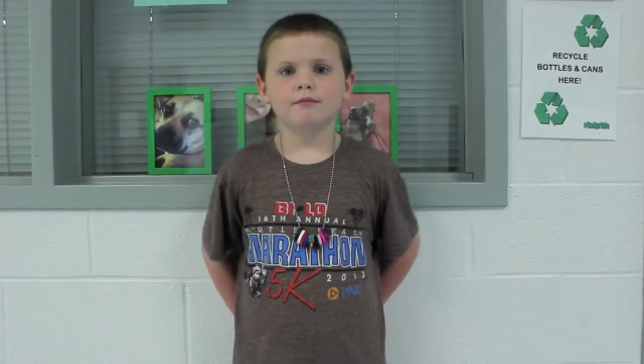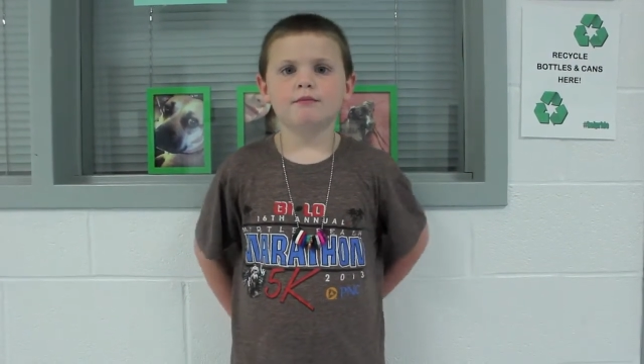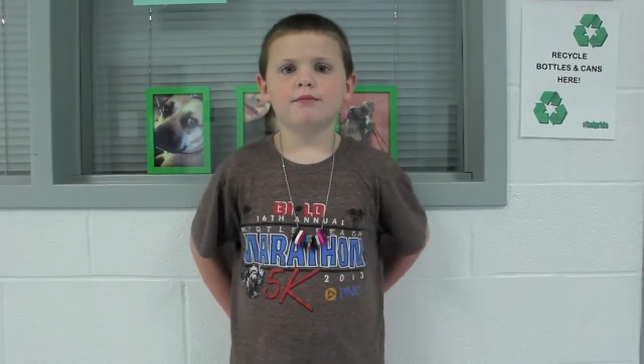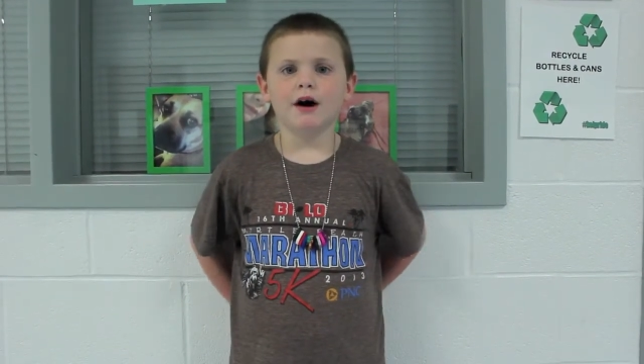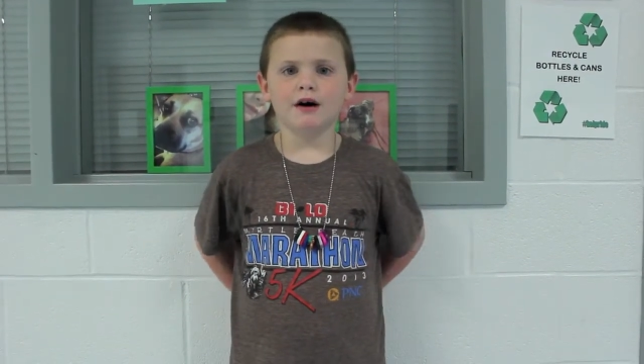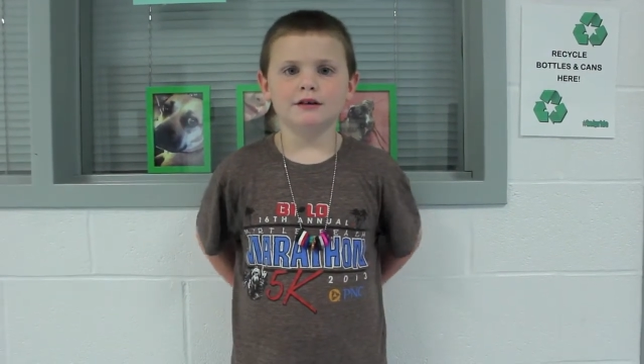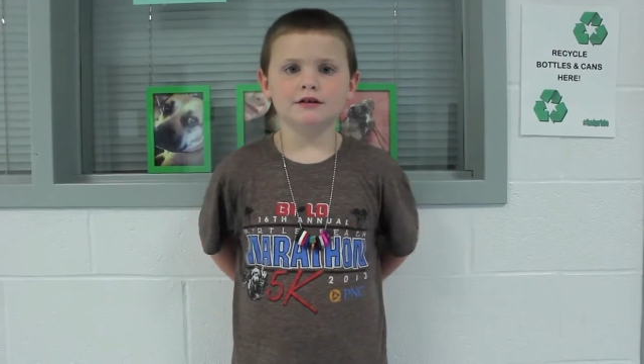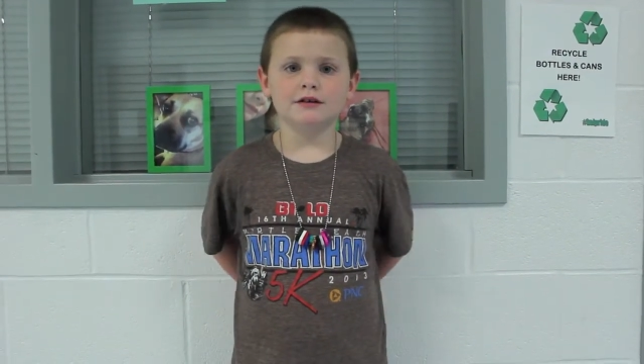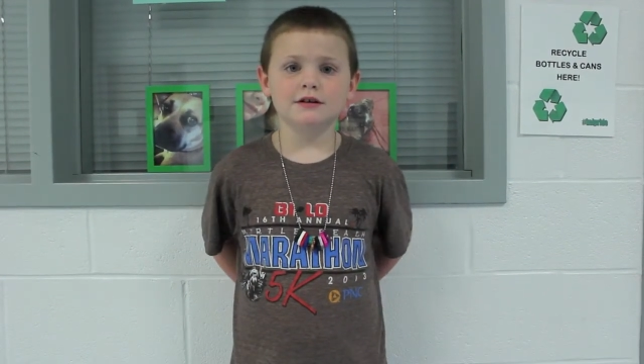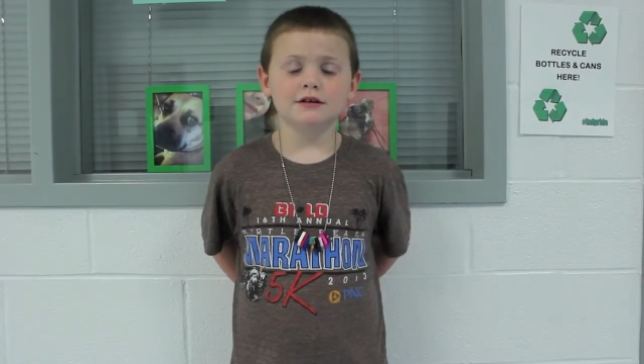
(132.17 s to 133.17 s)
But
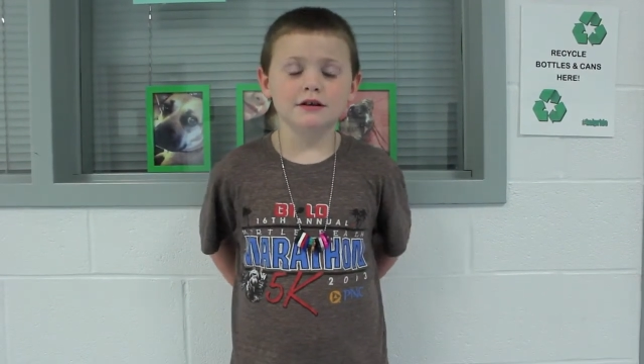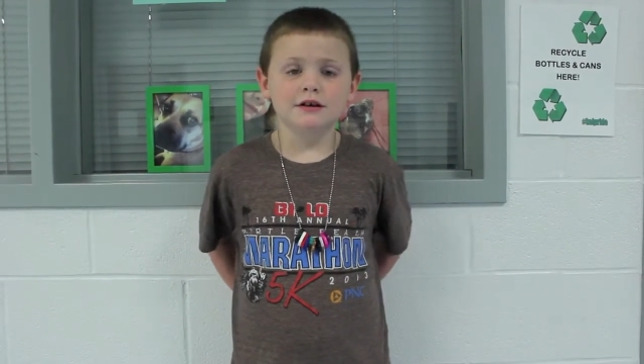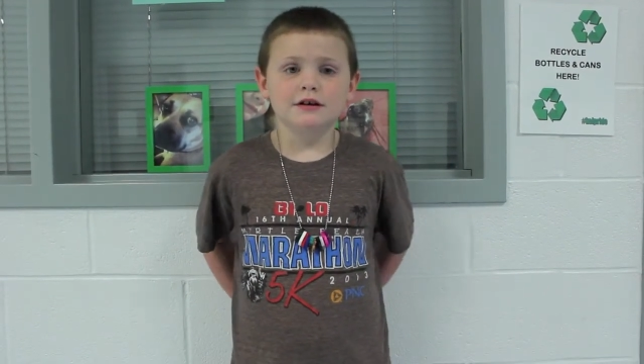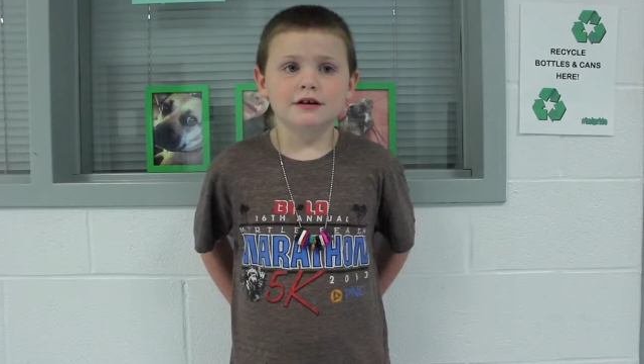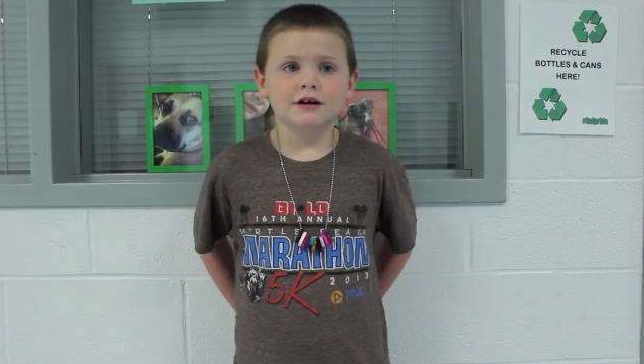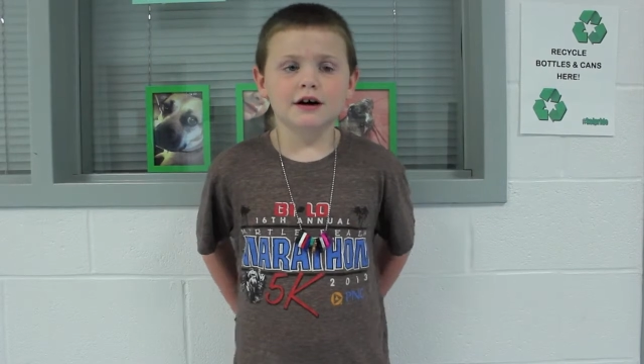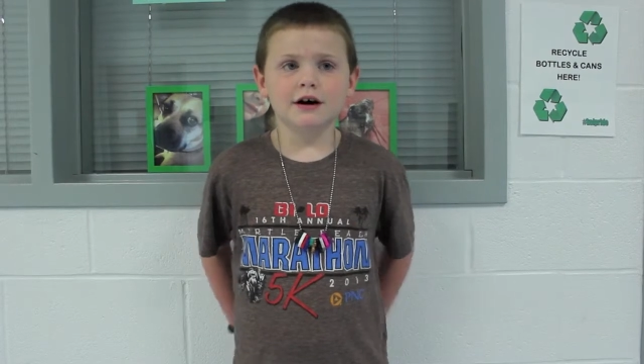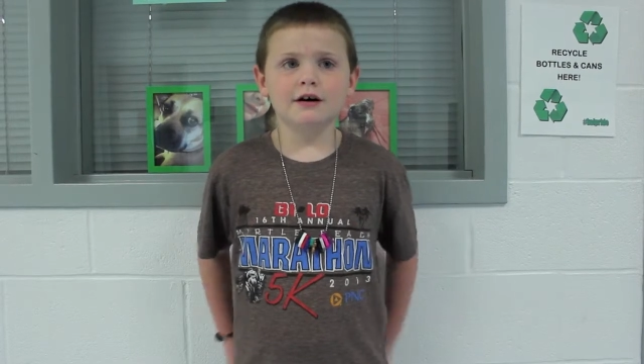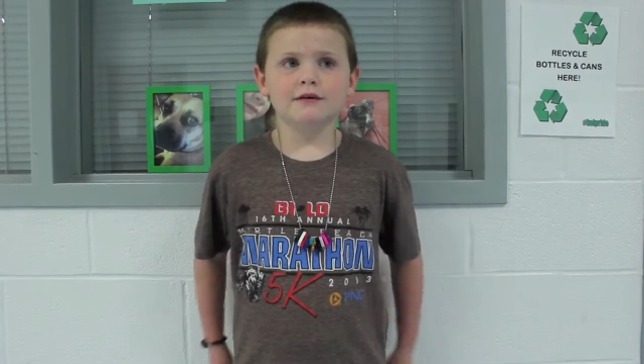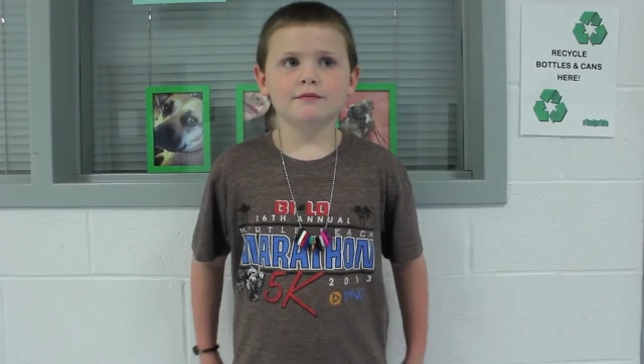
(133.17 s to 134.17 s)
did,
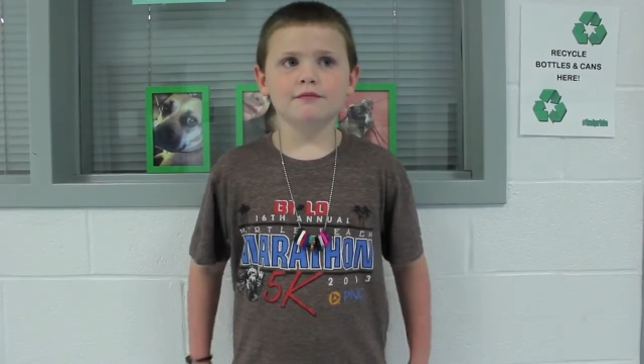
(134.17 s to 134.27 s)
uh,